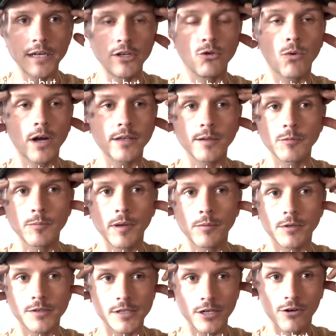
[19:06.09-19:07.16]
You want them to be able
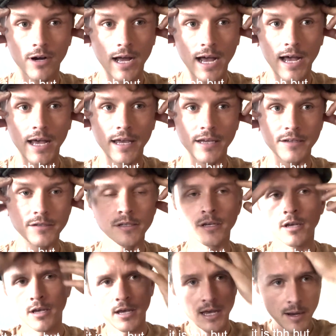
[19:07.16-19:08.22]
to see your eyes.
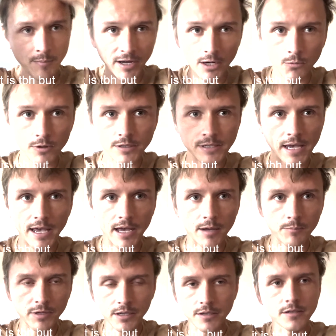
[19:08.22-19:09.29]
I'm not gonna wear this hat
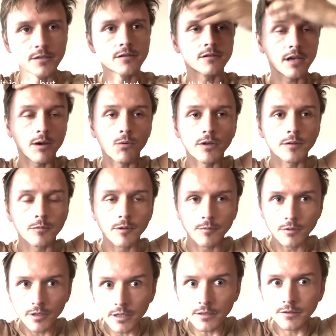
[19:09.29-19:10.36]
because I want them to be able
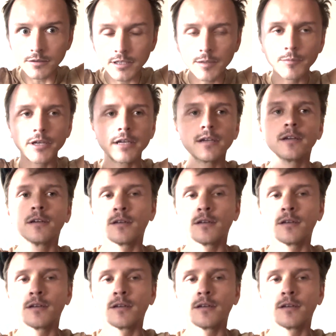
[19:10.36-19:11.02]
to like see me.